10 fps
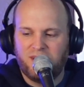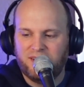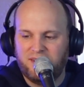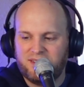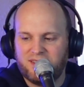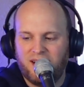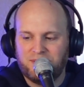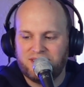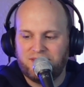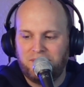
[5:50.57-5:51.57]
know the
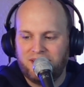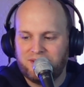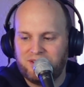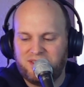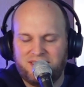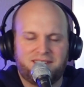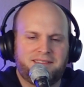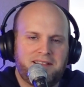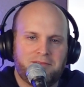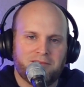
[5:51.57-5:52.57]
synopsis of Beetlejuice. This is
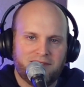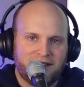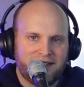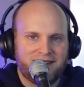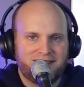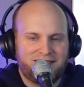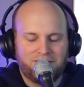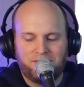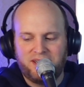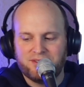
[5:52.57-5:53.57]
a sequel to
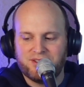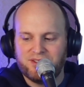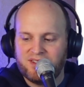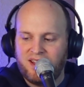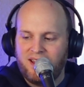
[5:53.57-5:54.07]
Beetlejuice.